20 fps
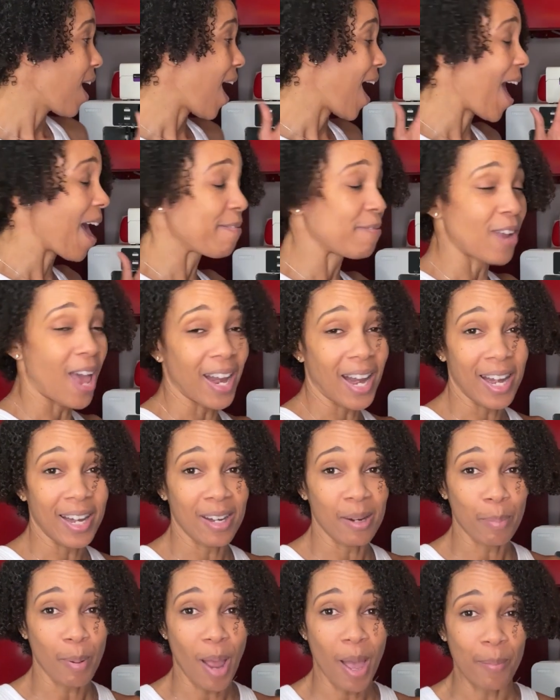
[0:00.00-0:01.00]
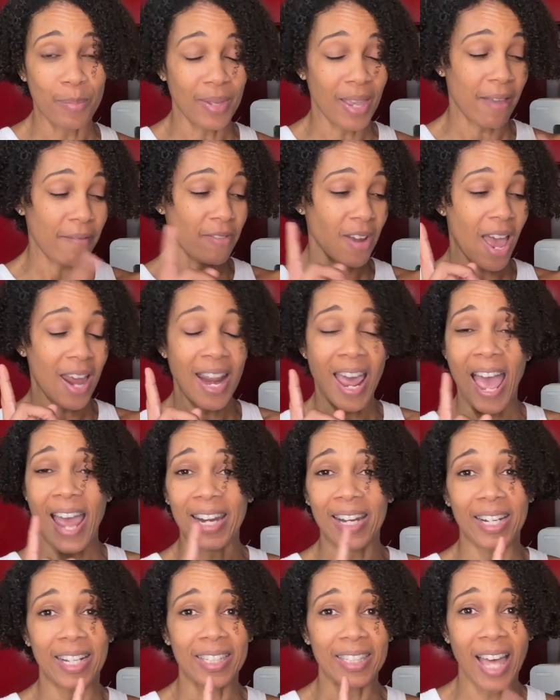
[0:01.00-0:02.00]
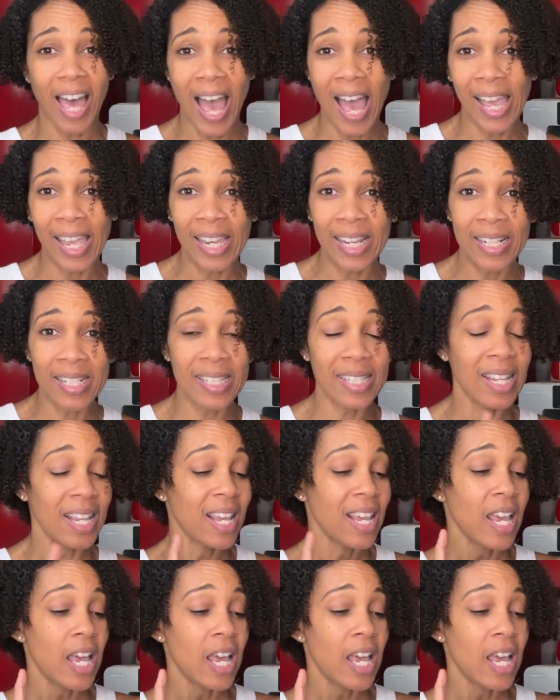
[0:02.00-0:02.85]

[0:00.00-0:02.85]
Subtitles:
I have not had any problems. I have not had any lines.